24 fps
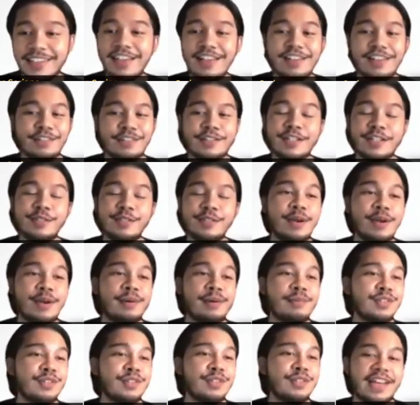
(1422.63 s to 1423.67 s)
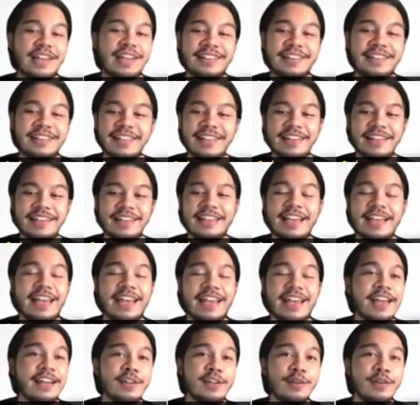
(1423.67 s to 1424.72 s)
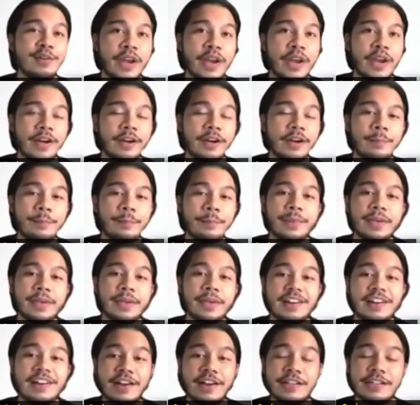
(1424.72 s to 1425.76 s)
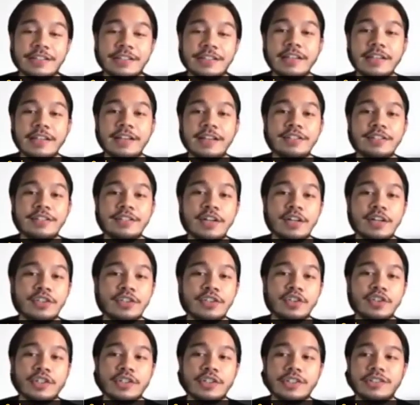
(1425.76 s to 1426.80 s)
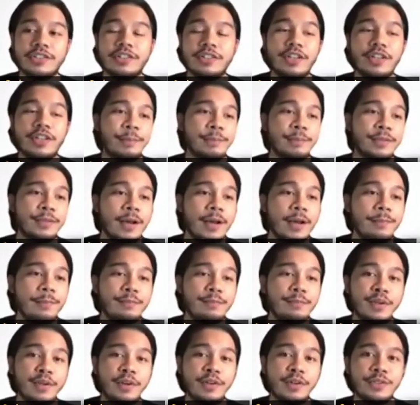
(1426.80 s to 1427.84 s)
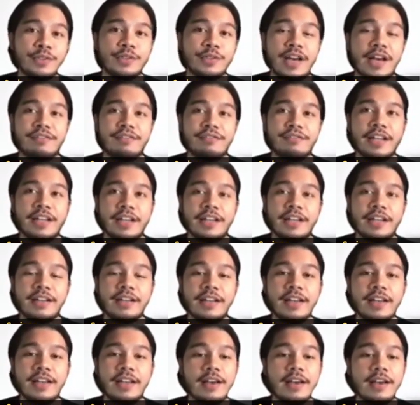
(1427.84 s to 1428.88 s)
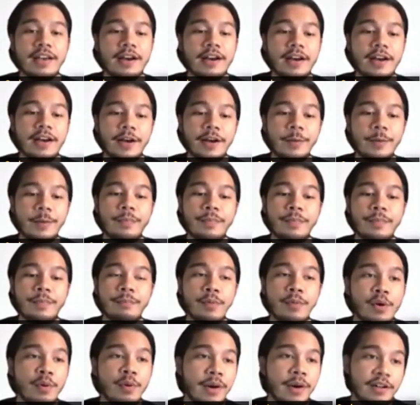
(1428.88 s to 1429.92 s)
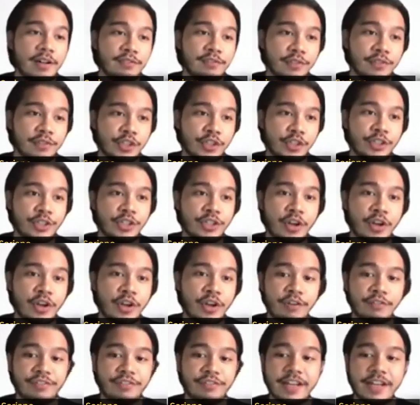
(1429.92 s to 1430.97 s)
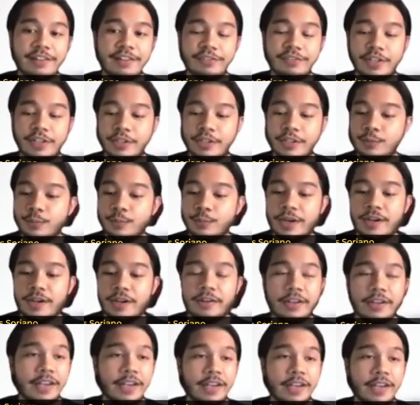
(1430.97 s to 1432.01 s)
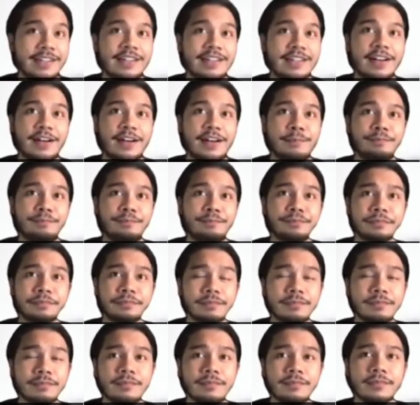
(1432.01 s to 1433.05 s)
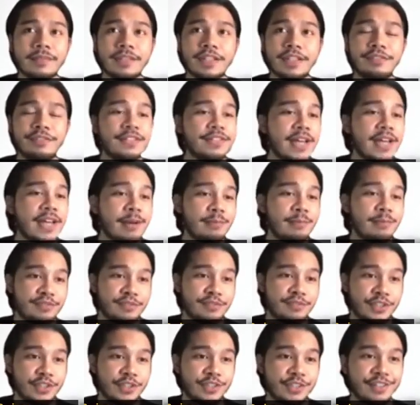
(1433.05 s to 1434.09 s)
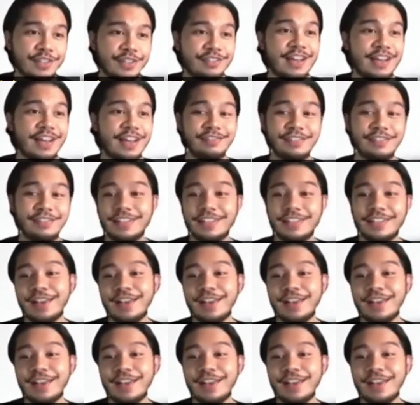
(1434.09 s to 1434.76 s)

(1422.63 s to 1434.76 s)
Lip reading: That's why I publish anything anywhere, because it's not just in the laptop. We also have like mobile version of Canva as well, and even tablet version of Canva.